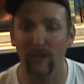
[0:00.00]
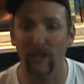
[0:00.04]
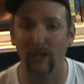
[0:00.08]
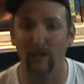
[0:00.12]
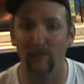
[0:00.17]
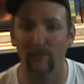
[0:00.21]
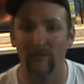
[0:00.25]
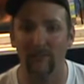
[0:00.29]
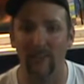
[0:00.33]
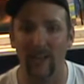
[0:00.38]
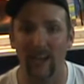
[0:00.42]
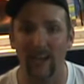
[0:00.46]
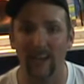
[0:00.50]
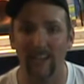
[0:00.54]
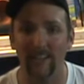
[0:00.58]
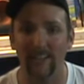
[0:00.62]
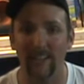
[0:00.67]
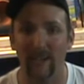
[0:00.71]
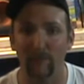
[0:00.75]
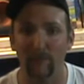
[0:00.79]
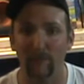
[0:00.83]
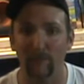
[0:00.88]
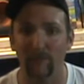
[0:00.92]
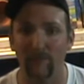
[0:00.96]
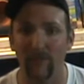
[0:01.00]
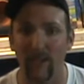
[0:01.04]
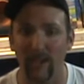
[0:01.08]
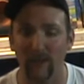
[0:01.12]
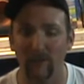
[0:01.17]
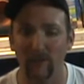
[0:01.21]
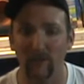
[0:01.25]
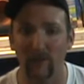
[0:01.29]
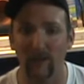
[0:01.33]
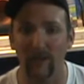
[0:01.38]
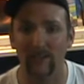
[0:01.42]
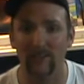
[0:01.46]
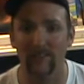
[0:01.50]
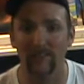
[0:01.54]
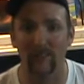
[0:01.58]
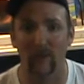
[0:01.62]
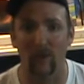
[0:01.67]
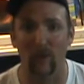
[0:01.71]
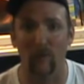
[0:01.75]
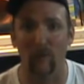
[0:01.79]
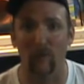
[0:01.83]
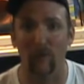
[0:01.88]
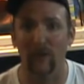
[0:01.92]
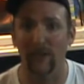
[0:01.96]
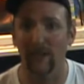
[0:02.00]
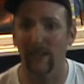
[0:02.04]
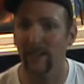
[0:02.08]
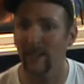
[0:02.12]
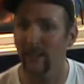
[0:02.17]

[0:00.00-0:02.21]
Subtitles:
comes to any type of tetra, so